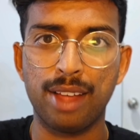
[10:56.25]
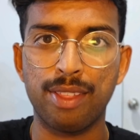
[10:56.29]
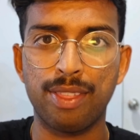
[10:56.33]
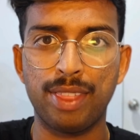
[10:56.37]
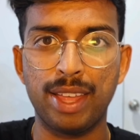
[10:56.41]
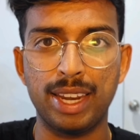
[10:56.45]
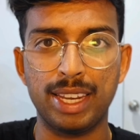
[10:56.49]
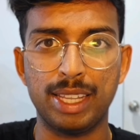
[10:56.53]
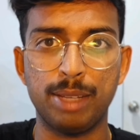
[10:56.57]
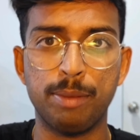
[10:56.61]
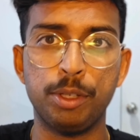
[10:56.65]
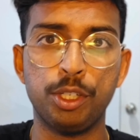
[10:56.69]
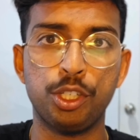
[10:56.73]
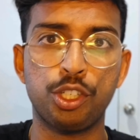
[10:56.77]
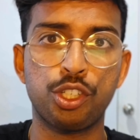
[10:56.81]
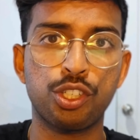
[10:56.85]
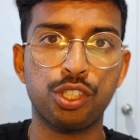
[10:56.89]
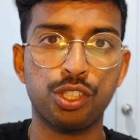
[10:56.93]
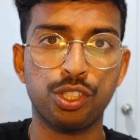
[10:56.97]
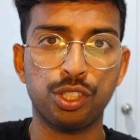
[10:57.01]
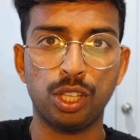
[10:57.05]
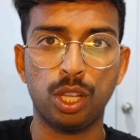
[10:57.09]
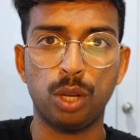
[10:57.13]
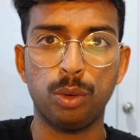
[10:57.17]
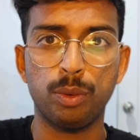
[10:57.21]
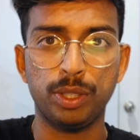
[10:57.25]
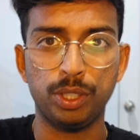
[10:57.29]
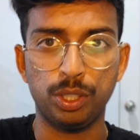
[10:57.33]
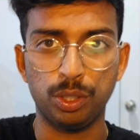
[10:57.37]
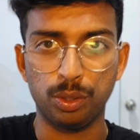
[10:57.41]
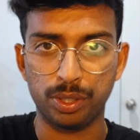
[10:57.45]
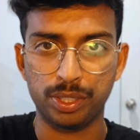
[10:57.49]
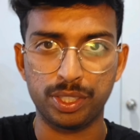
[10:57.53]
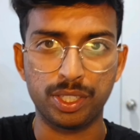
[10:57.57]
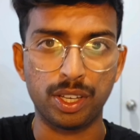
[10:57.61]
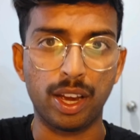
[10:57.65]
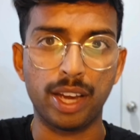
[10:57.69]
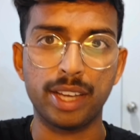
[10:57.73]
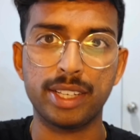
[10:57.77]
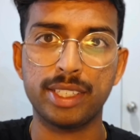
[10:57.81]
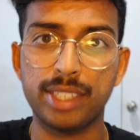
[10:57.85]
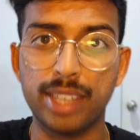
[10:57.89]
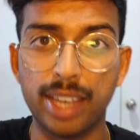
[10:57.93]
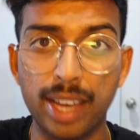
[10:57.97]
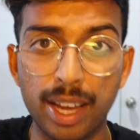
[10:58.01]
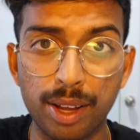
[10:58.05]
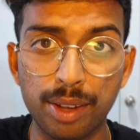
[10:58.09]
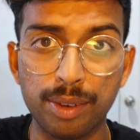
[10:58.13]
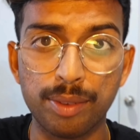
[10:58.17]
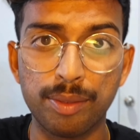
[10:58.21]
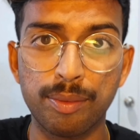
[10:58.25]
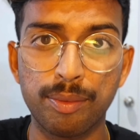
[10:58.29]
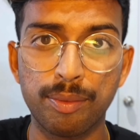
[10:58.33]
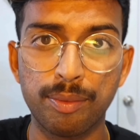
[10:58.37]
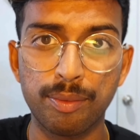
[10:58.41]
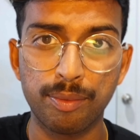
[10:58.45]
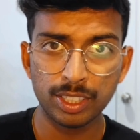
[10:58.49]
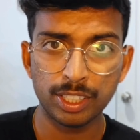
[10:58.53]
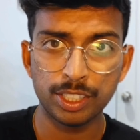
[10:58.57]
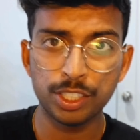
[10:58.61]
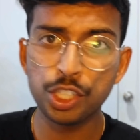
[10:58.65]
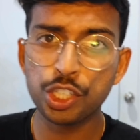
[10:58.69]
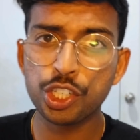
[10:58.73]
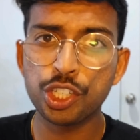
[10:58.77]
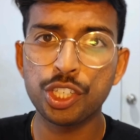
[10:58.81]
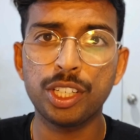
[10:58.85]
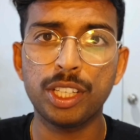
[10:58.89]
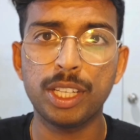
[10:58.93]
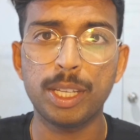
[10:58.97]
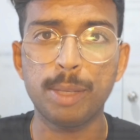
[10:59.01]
that image slowing your site down. Additionally,